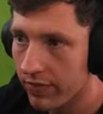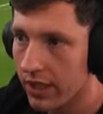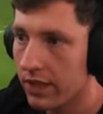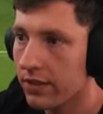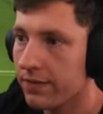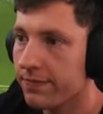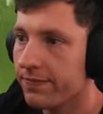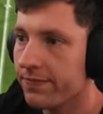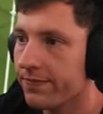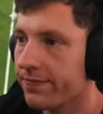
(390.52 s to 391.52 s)

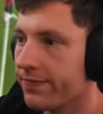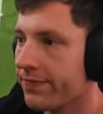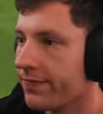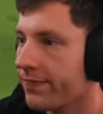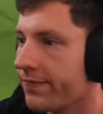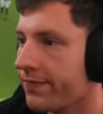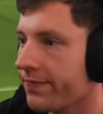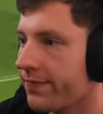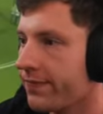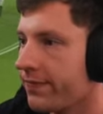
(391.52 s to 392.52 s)

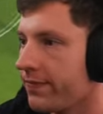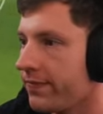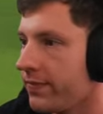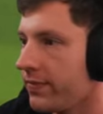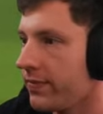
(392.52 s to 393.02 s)
[no speech]